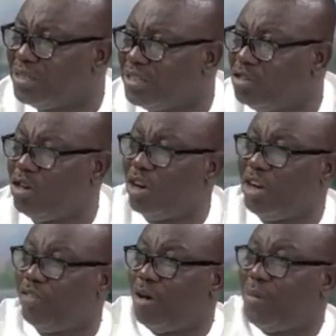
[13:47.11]
You know
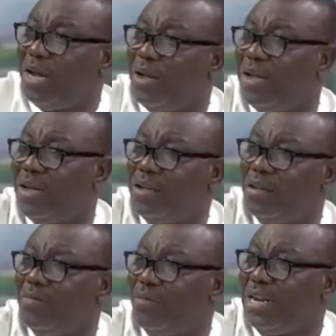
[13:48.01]
the former
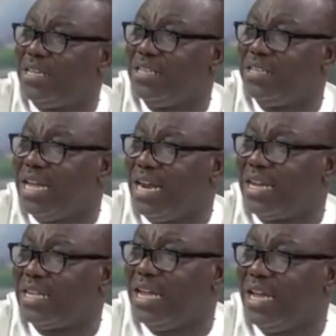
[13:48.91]
managing
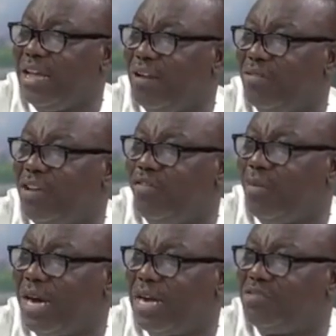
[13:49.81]
director, the
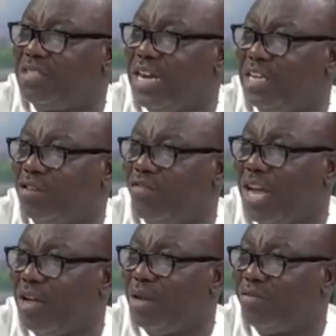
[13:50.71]
former country director of
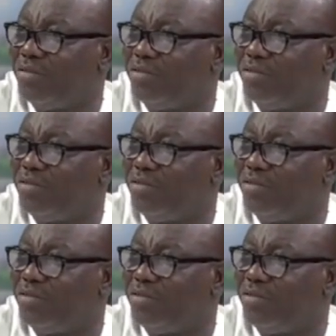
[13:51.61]
IMF?